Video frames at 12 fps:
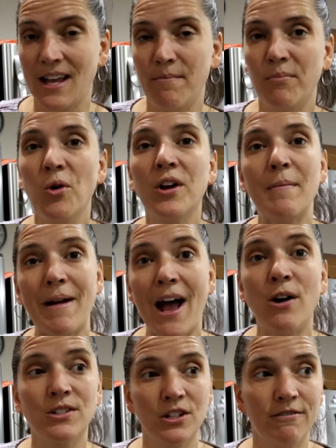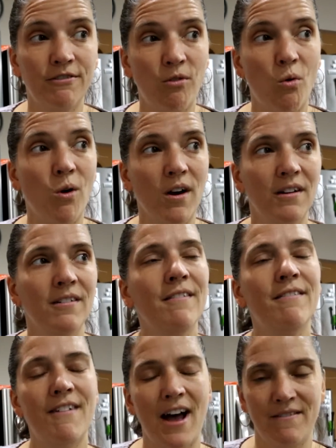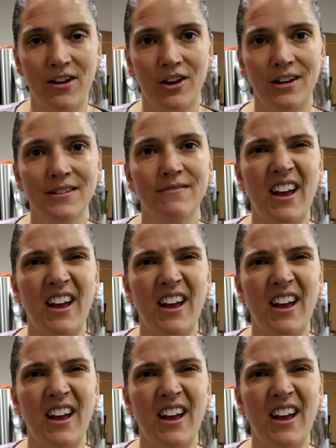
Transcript: I've broken up my house into 4-5 areas.